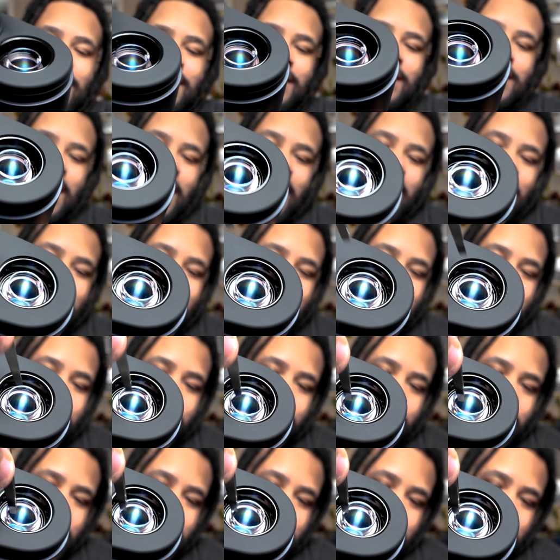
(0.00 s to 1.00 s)
inside of here,
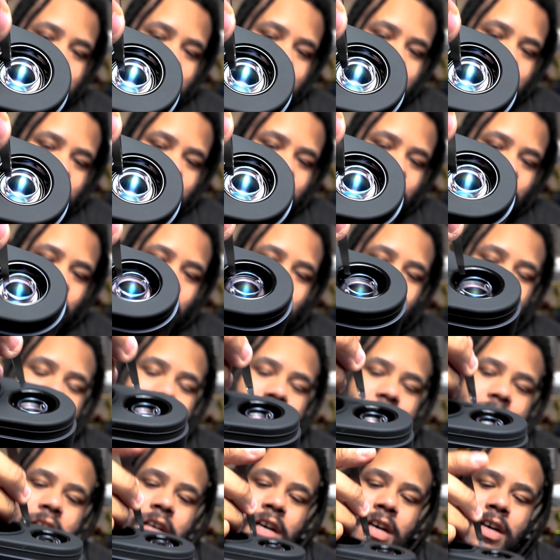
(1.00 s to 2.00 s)
you can see is a little
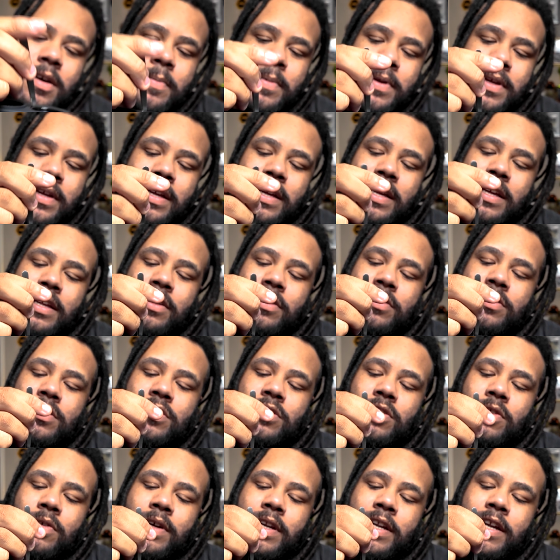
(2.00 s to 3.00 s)
quartz cup. You
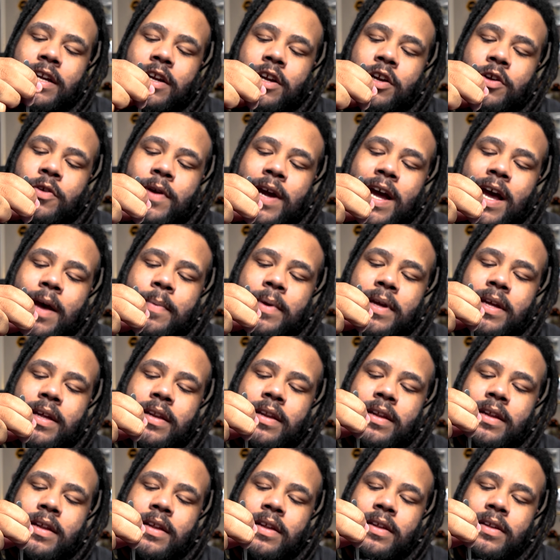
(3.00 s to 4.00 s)
just go in here and grab
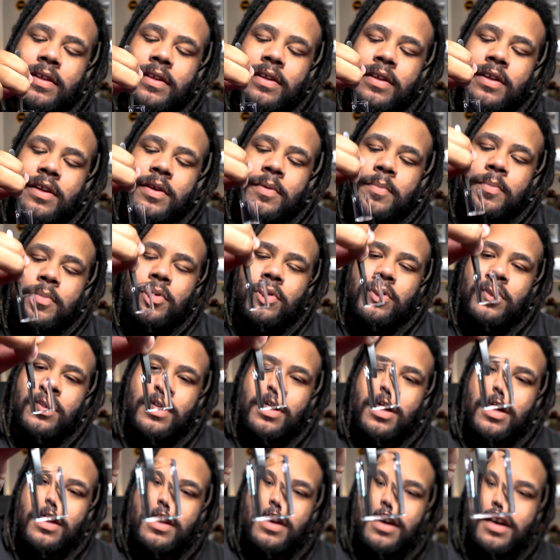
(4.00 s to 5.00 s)
it, pull
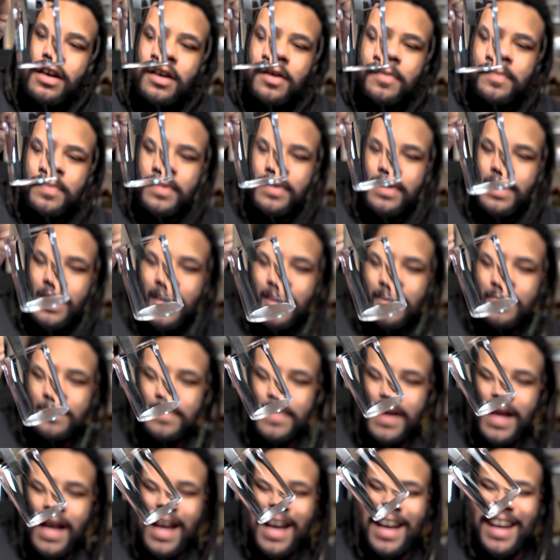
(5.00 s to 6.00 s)
it on up, and
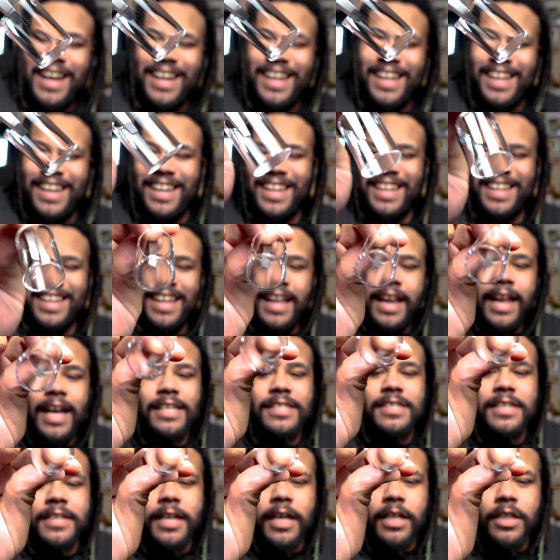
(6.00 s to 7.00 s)
man,
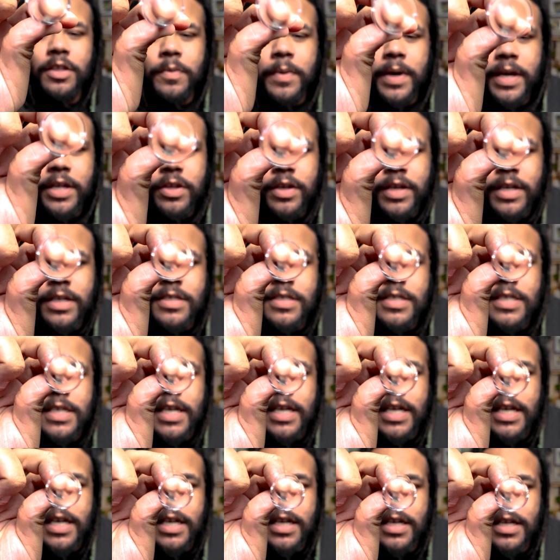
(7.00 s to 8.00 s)
that's another way you can
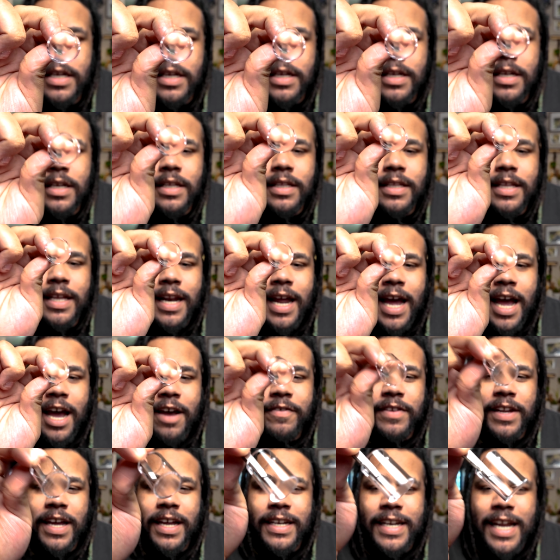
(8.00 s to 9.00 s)
see that I
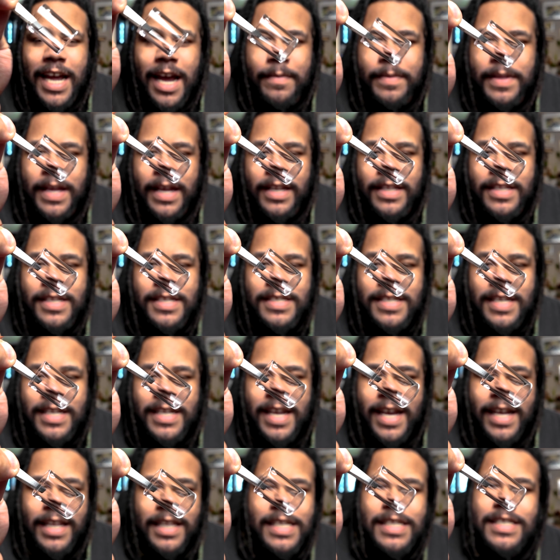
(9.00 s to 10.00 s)
have not dabbed out of this
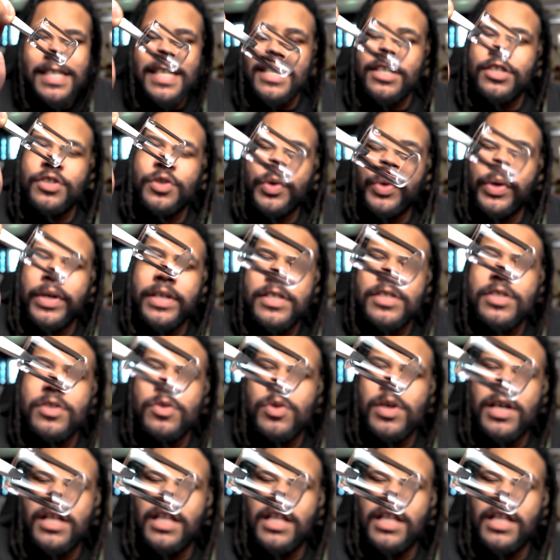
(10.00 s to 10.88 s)
thing yet. This thing is crystal